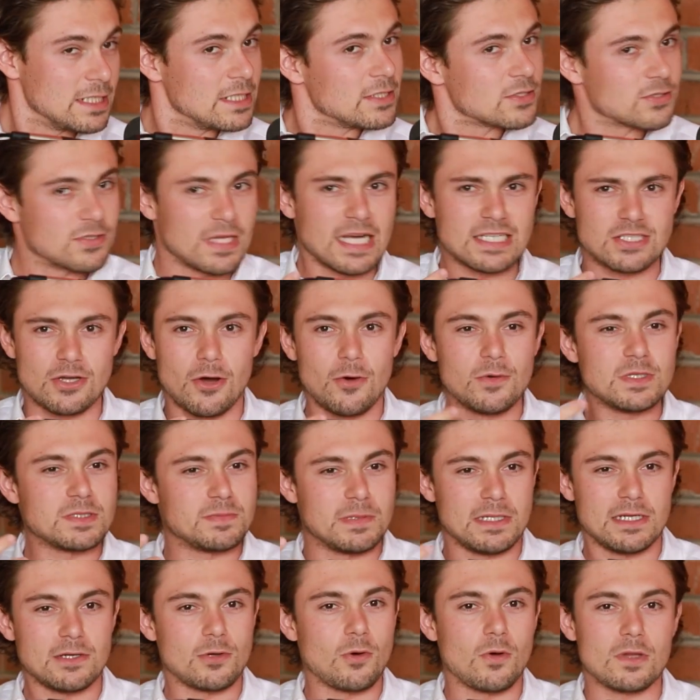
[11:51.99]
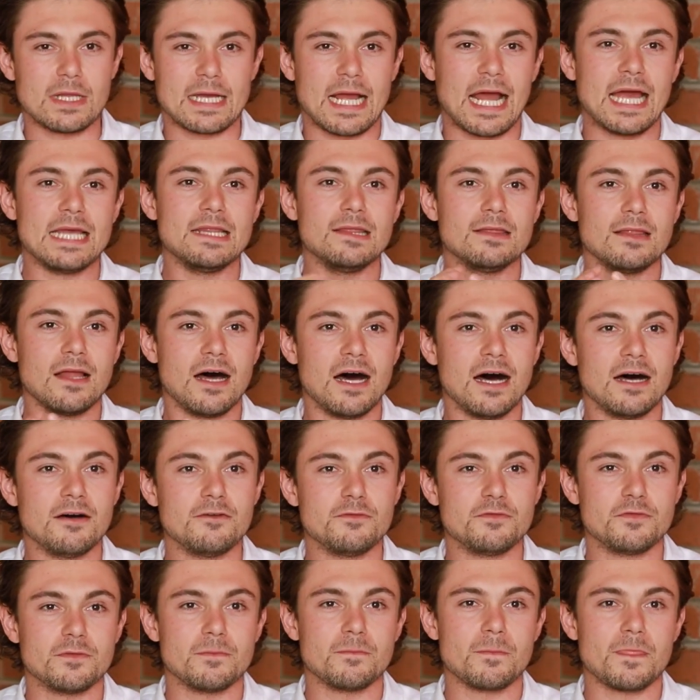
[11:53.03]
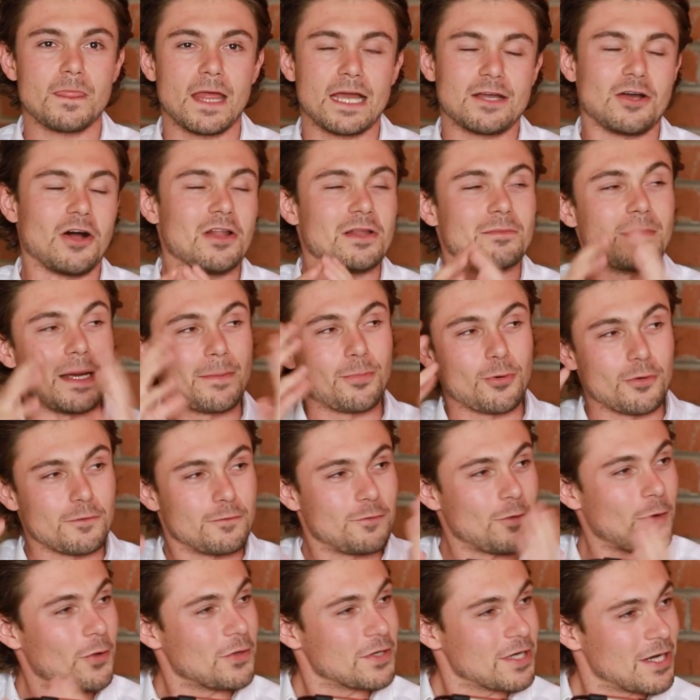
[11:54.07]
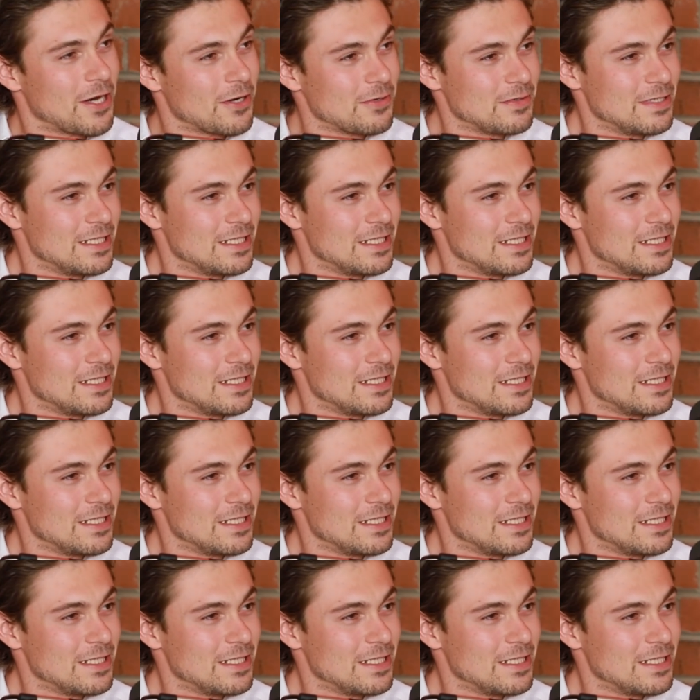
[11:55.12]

So that's always been a goal. Like I call it my portfolio.